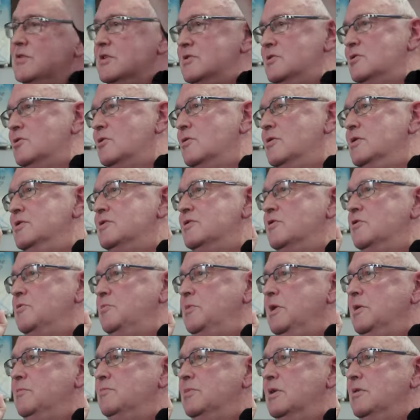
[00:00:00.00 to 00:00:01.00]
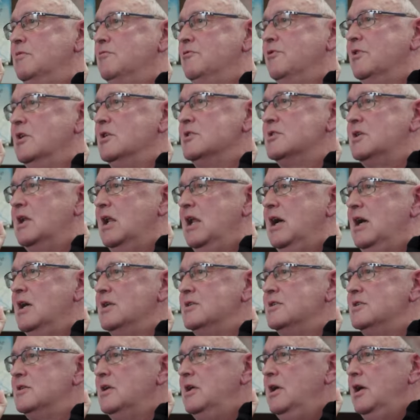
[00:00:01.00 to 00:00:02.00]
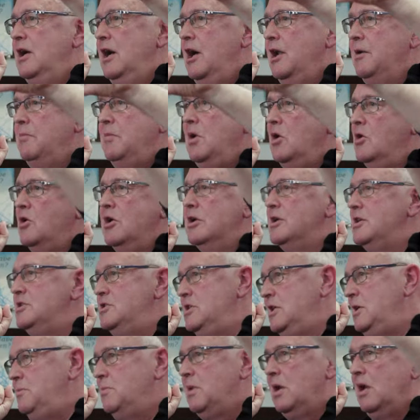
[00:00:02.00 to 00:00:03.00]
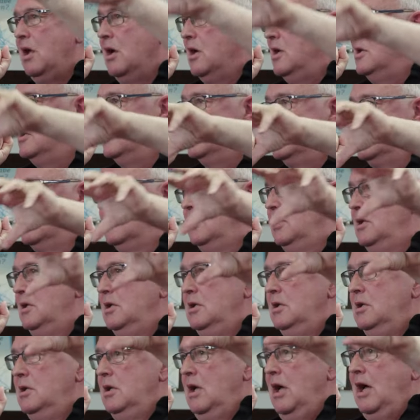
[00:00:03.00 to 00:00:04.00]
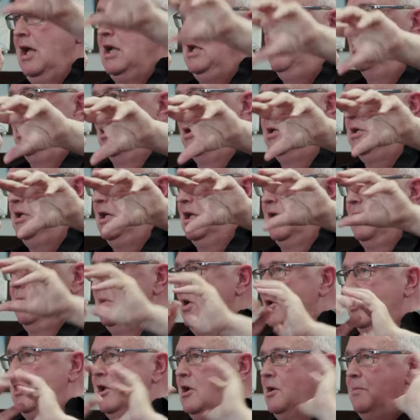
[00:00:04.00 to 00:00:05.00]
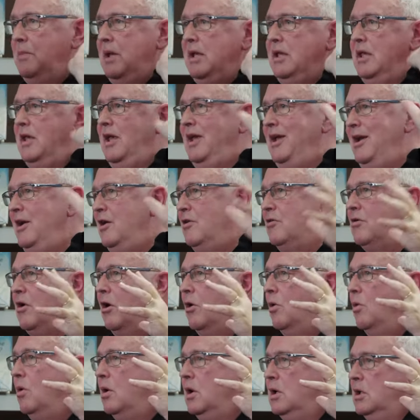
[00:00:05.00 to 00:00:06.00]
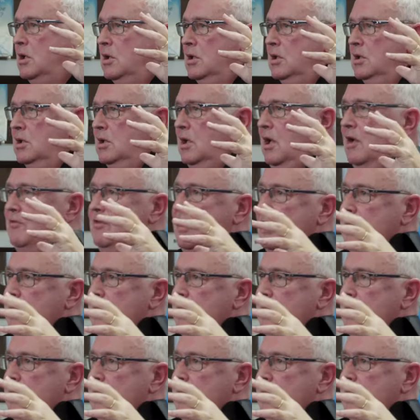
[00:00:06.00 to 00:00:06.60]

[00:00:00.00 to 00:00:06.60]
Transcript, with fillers: the stories of the people in first class. And I'm not going to demonize anybody and I'm not going to make a hero of